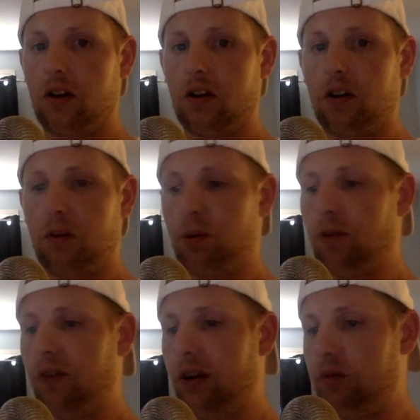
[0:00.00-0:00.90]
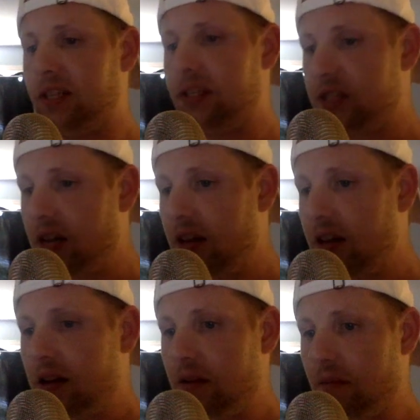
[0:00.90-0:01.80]
her profile reads,
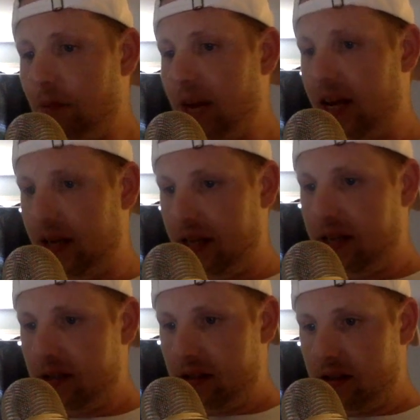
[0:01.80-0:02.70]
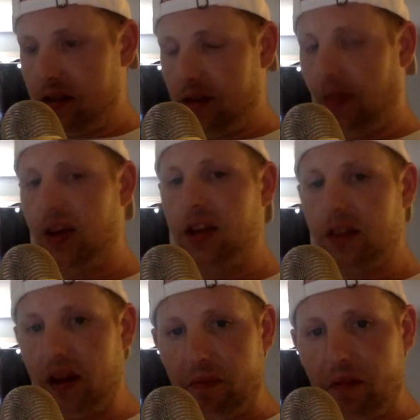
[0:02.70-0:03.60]
Mandy, they,
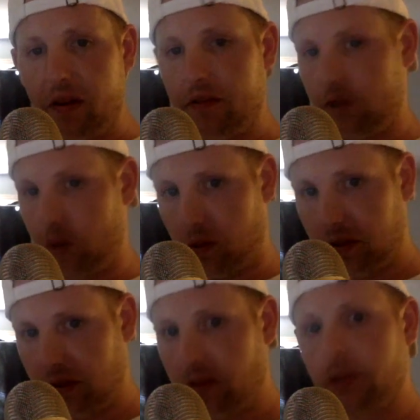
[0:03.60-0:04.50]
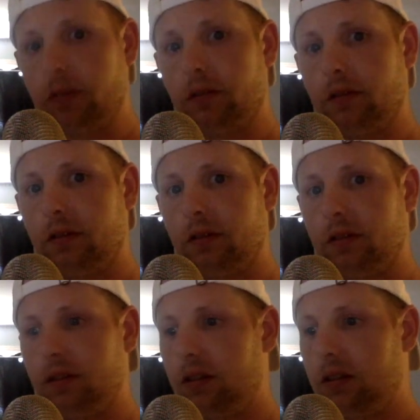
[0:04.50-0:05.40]
them, of course.
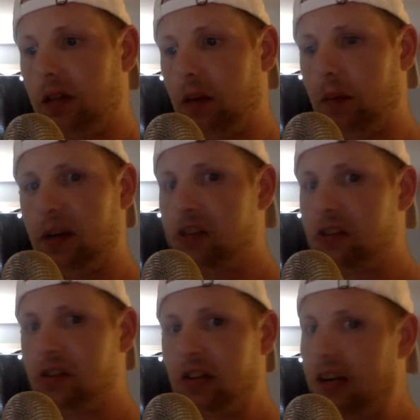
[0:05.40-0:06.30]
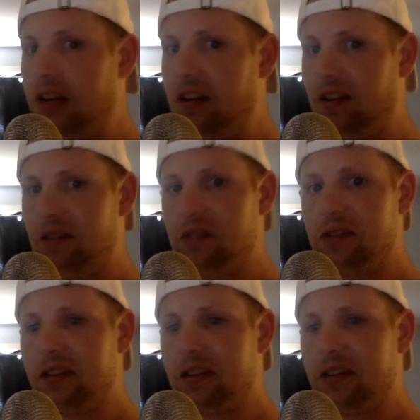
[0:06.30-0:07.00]
Gotta make sure they know.